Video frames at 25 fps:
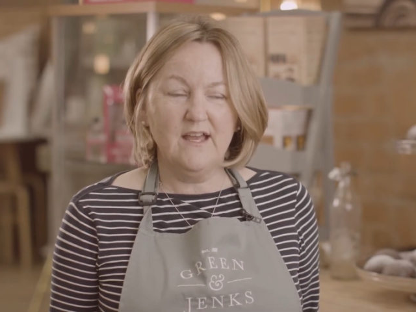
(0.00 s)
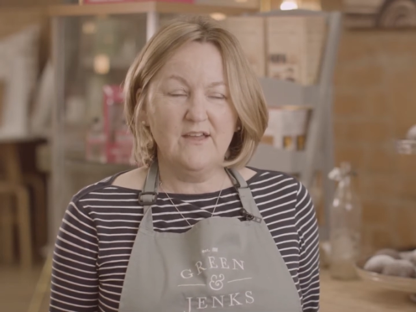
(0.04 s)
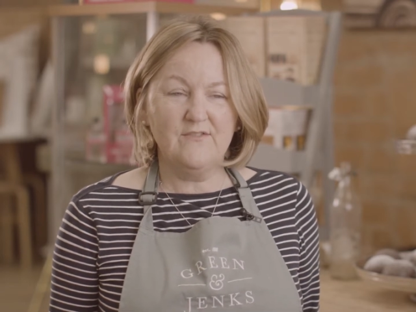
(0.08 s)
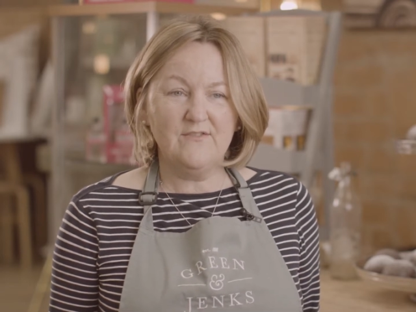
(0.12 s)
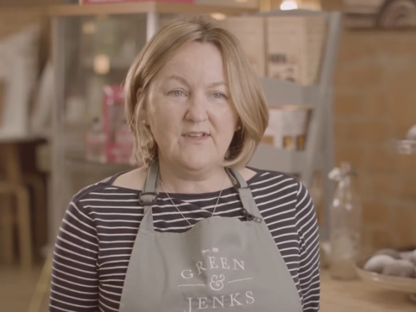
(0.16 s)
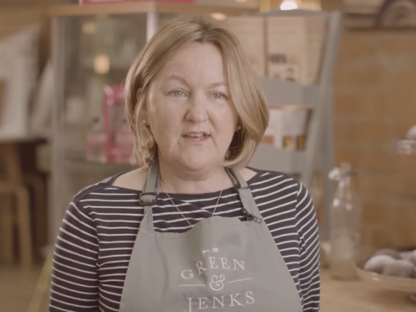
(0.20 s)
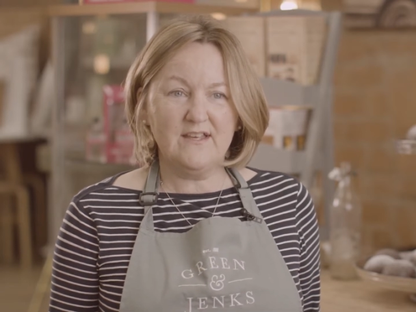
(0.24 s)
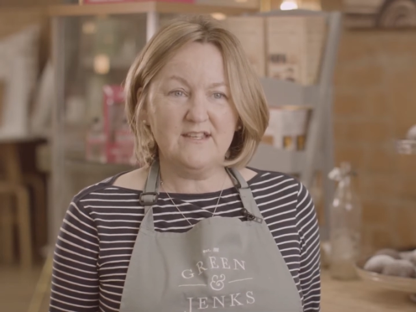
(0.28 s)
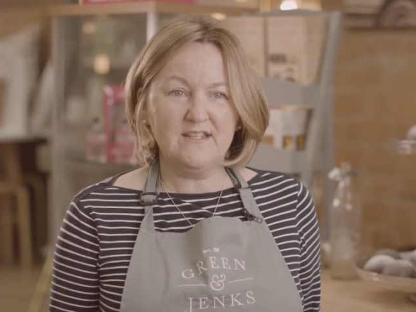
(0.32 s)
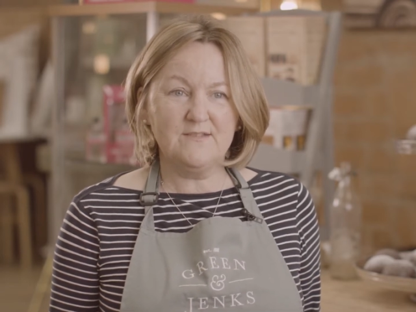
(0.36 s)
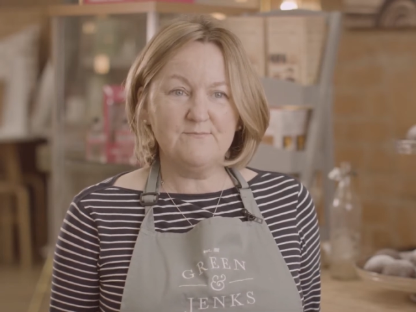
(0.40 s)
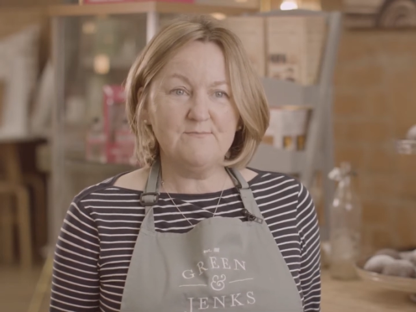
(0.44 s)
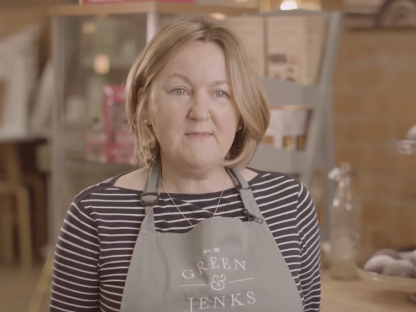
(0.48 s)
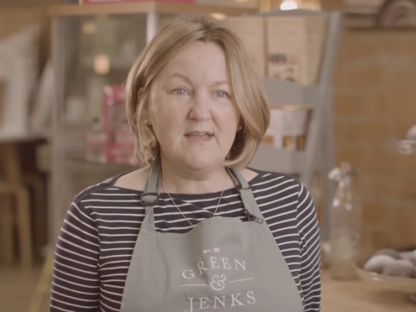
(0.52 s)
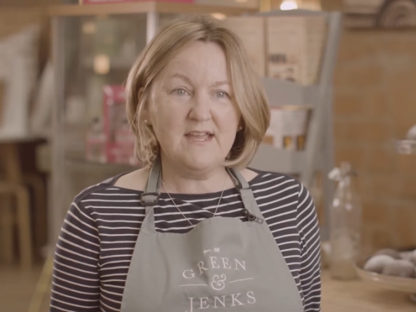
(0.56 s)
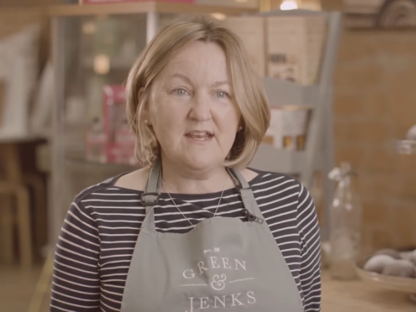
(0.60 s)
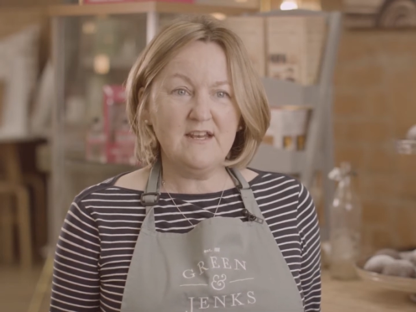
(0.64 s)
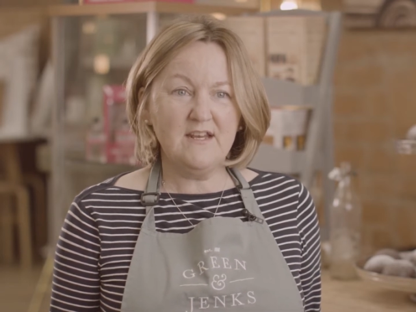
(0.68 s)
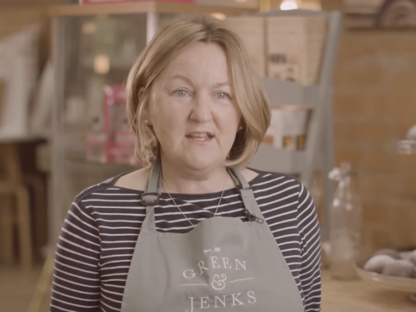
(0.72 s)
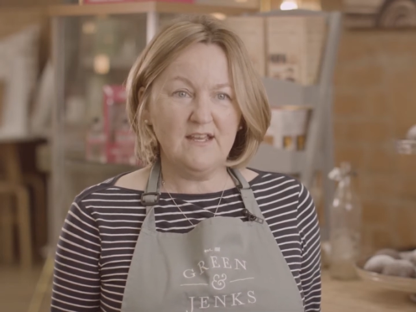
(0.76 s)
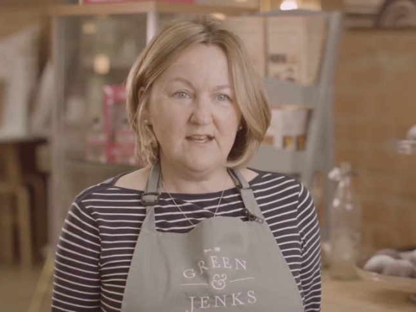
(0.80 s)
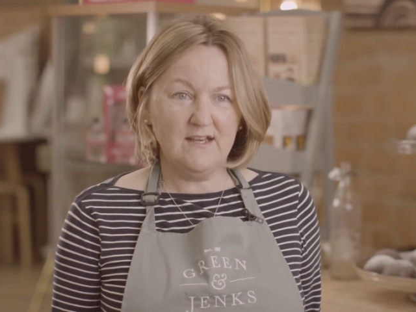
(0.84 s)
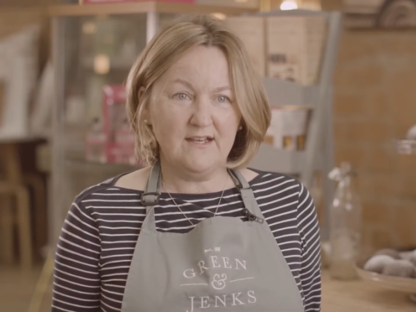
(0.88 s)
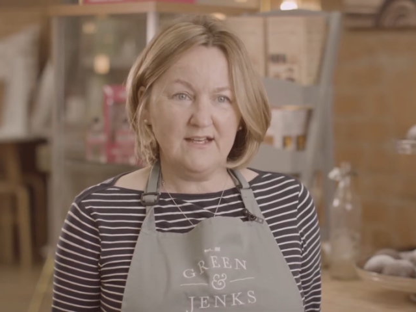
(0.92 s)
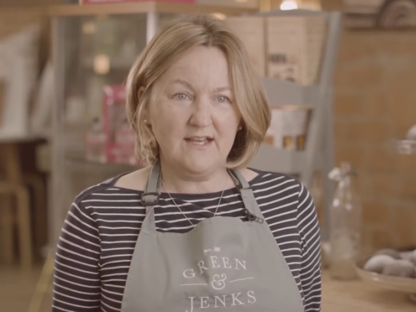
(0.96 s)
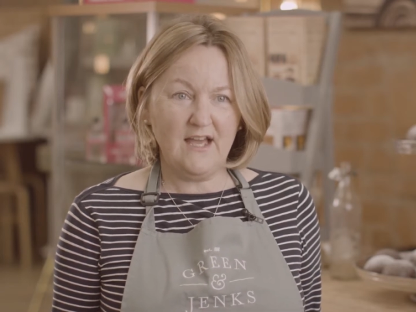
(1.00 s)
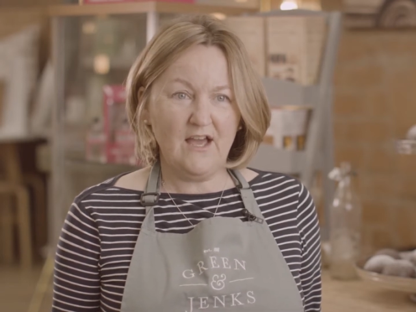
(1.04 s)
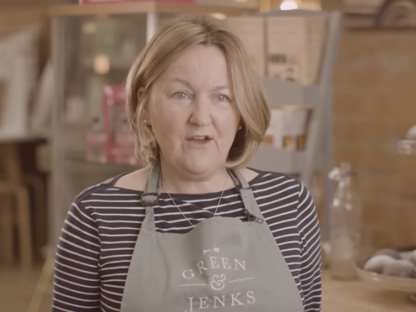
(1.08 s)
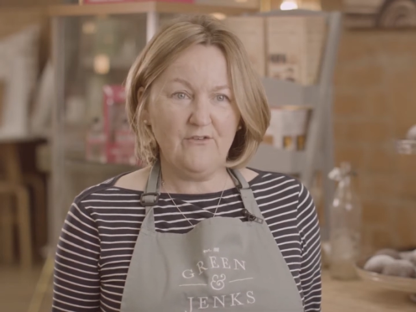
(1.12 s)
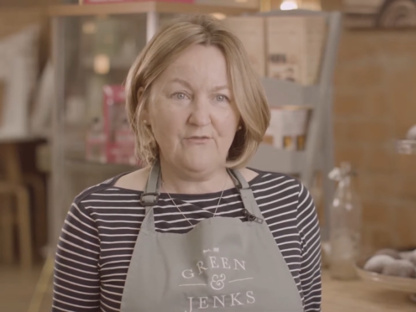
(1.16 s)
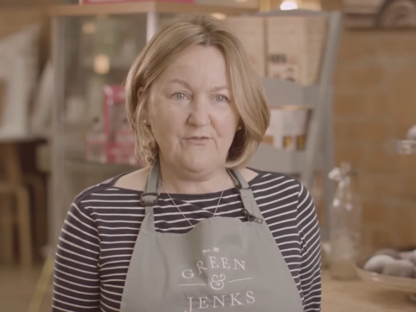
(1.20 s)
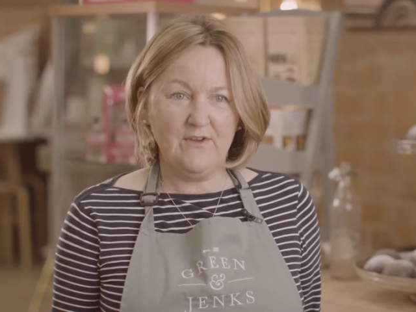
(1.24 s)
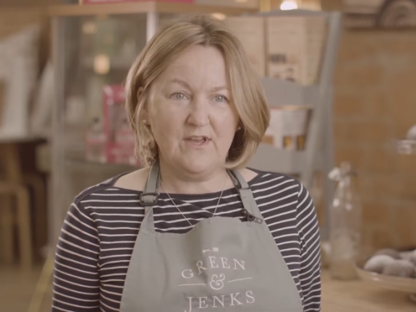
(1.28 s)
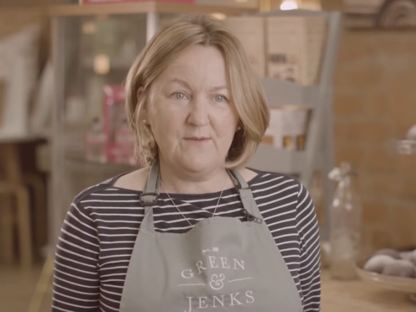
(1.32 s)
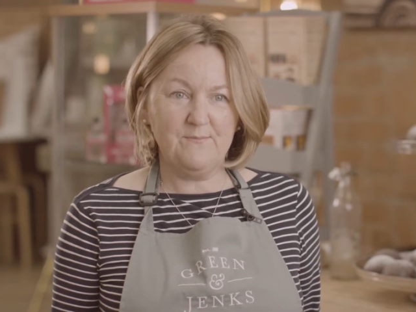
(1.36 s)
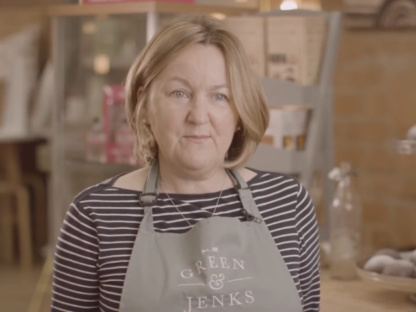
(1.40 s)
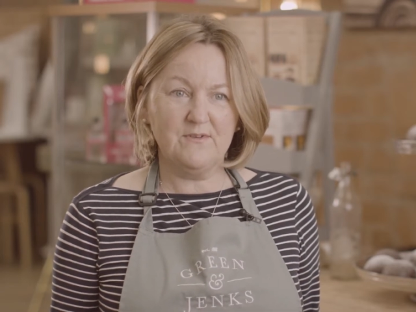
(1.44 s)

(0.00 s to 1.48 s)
That is mainly a cafe,